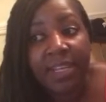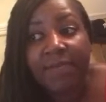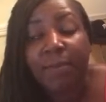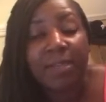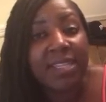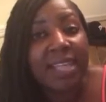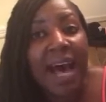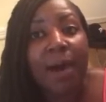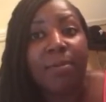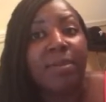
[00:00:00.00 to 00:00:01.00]
even with this
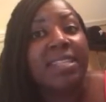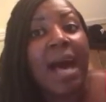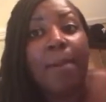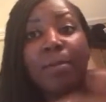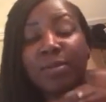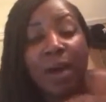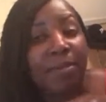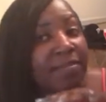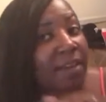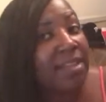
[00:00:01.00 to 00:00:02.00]
album was
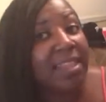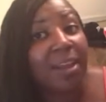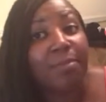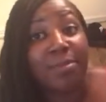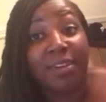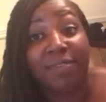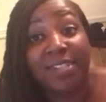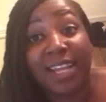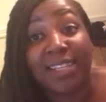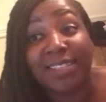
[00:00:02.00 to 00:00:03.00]
probably very therapeutic for
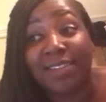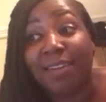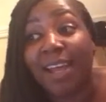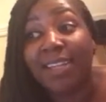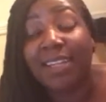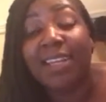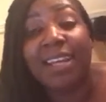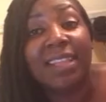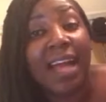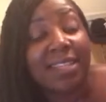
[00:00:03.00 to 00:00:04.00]
Jay-Z, right?
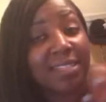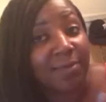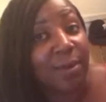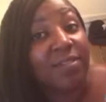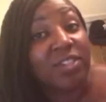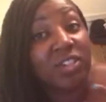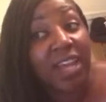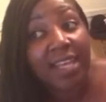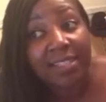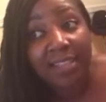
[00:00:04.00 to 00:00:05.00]
Getting a lot of stuff off his
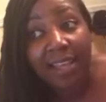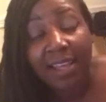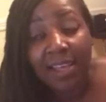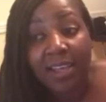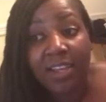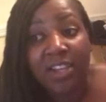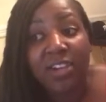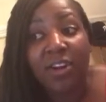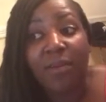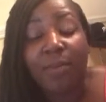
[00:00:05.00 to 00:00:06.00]
chest, you
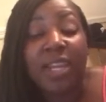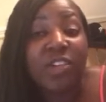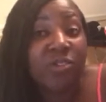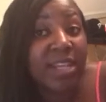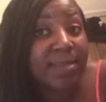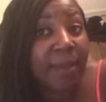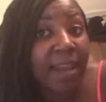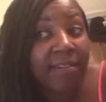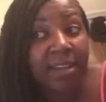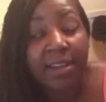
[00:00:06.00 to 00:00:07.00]
know, being
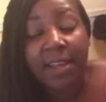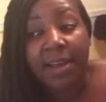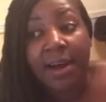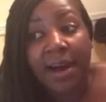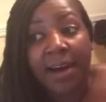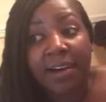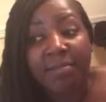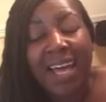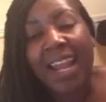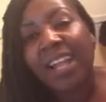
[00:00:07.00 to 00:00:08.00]
transparent.
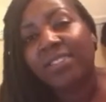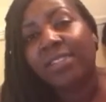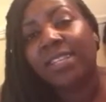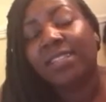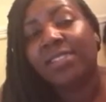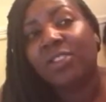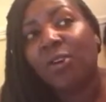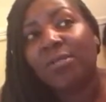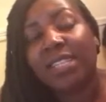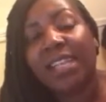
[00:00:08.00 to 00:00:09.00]
That actually
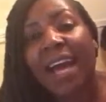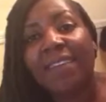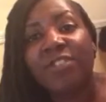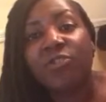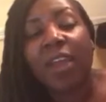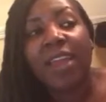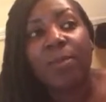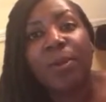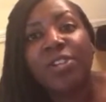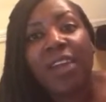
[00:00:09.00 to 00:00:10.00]
shows a sign of
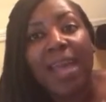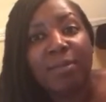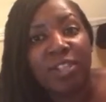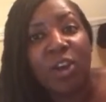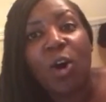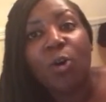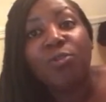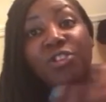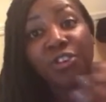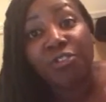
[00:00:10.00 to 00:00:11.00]
strength when you're able to
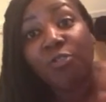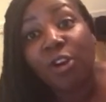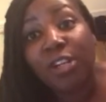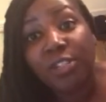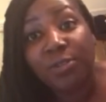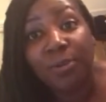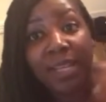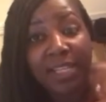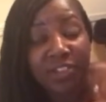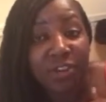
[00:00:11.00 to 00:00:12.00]
own your
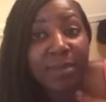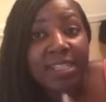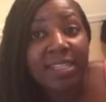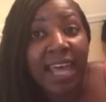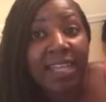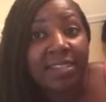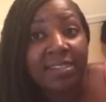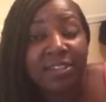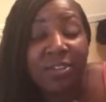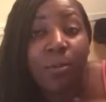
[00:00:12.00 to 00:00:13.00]
wrongdoings, your mistakes,
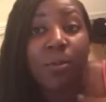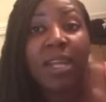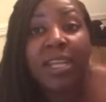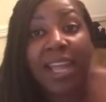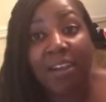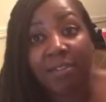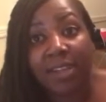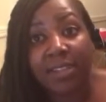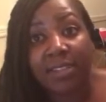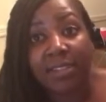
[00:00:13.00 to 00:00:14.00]
your weak
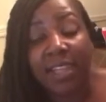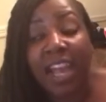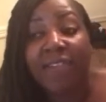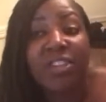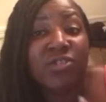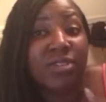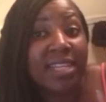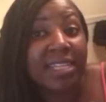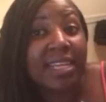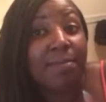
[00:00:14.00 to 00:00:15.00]
areas, the areas you
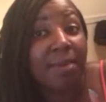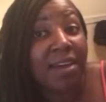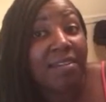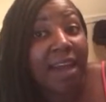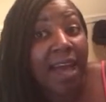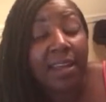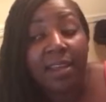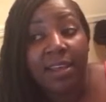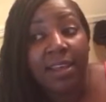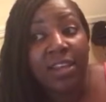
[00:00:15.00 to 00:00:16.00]
need to get better at.
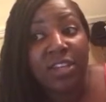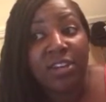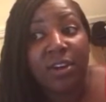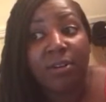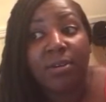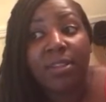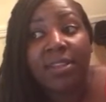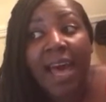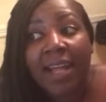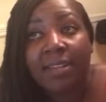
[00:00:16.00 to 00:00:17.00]
You know,
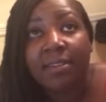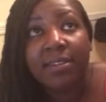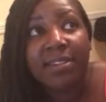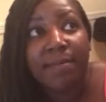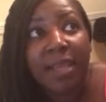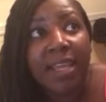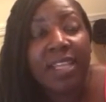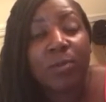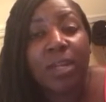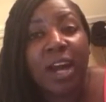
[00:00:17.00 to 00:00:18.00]
that to me
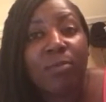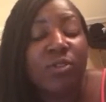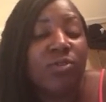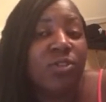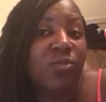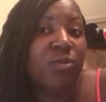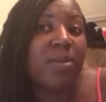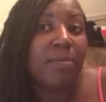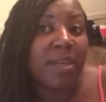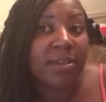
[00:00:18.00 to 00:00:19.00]
is what helps you to
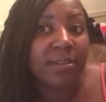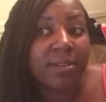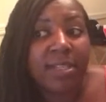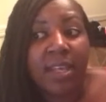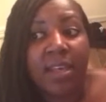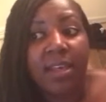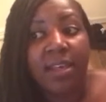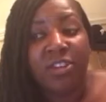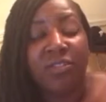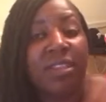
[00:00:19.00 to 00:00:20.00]
rebuild
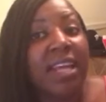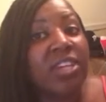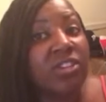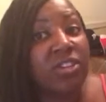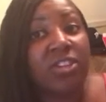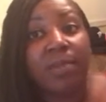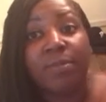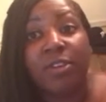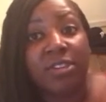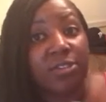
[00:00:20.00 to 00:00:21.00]
your relationship,
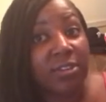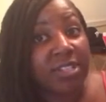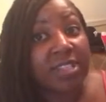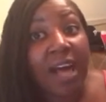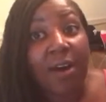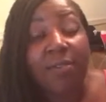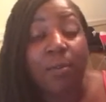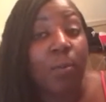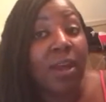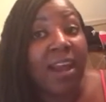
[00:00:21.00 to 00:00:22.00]

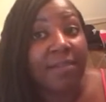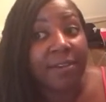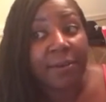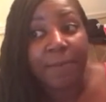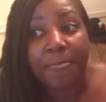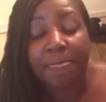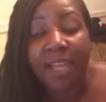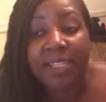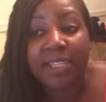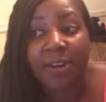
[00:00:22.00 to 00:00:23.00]
yourself, whatever.
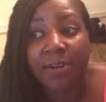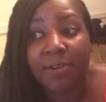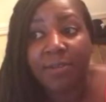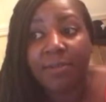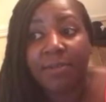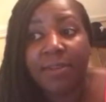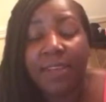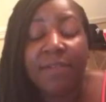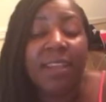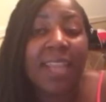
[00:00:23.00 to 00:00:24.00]
And so
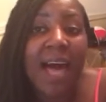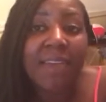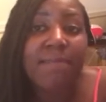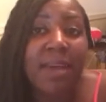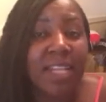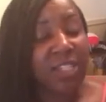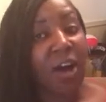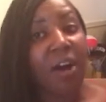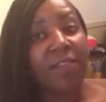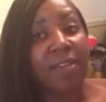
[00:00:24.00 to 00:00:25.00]
for a lot of men, it's
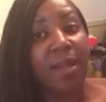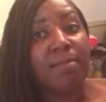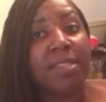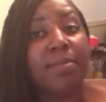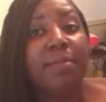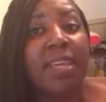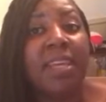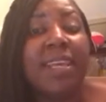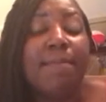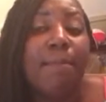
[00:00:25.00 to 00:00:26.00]
hard for them to
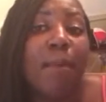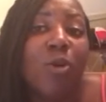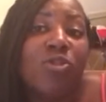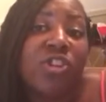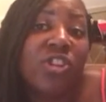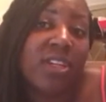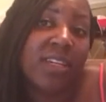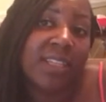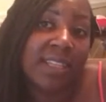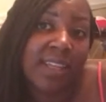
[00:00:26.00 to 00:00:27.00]
be
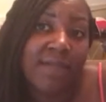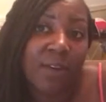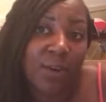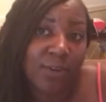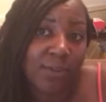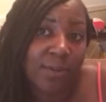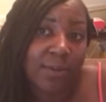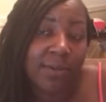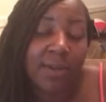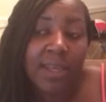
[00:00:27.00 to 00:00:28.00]
emotionally
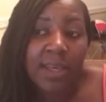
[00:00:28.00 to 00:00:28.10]
vulnerable.